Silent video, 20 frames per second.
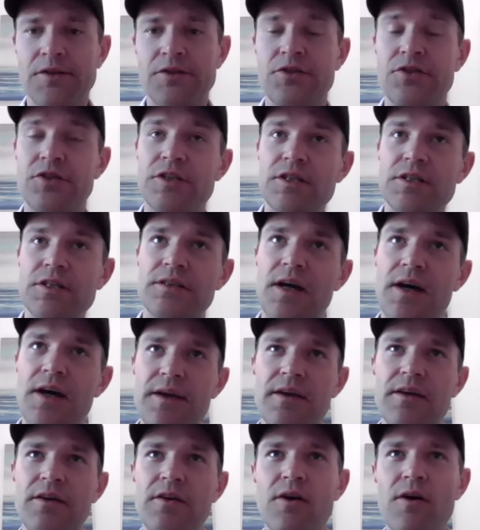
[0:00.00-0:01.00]
geez, I
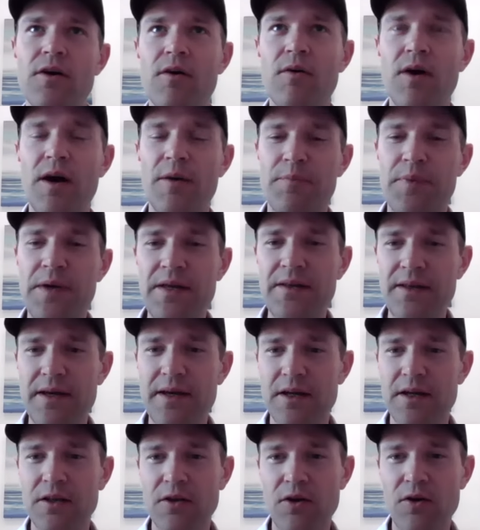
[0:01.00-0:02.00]
you know I paid
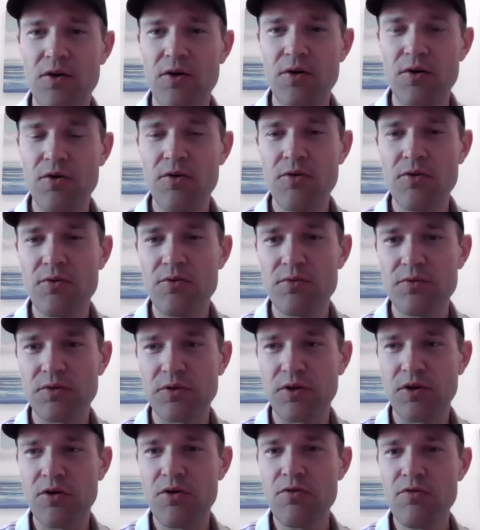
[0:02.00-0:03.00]
like a low
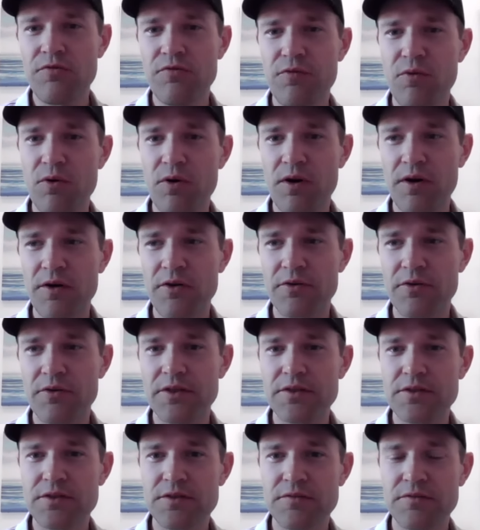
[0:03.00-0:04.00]
low
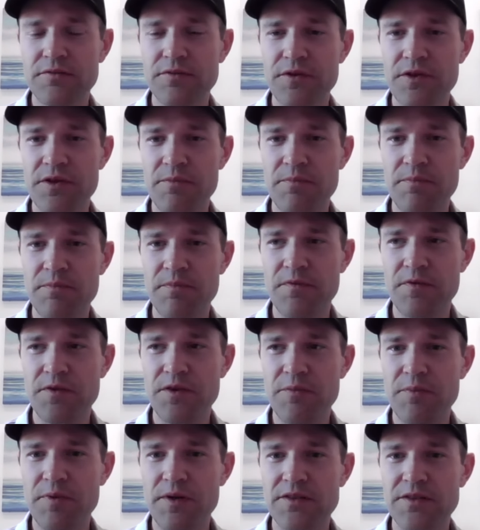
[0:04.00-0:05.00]
400s for the for
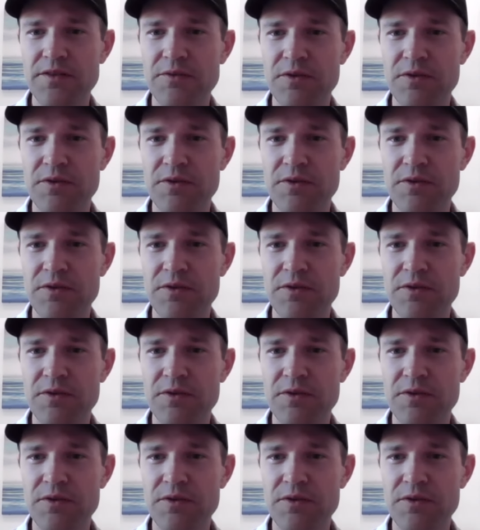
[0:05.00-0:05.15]
the place.